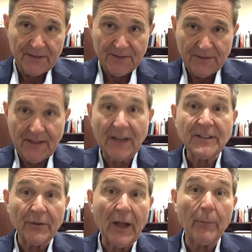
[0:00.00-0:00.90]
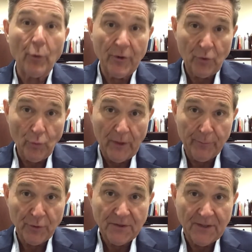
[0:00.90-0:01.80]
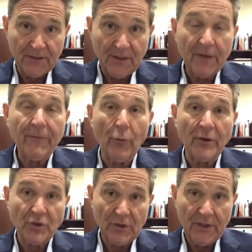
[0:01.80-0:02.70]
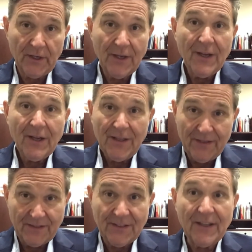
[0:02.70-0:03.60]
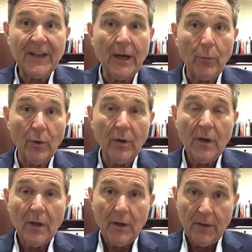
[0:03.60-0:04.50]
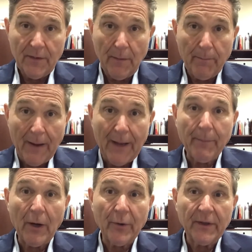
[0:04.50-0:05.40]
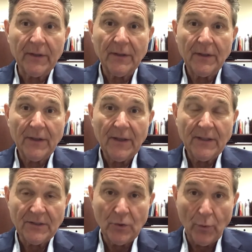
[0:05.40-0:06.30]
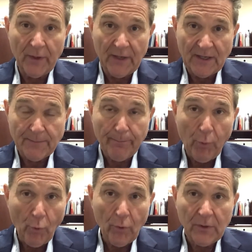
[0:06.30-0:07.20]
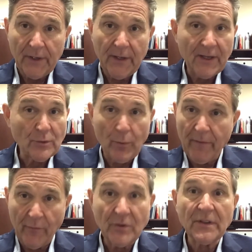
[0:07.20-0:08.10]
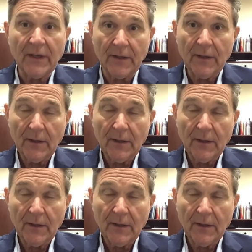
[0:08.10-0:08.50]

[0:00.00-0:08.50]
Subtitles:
Stocks are down more than 20%. Unfortunately, this is a year where the bond market is doing as poorly as we've ever seen.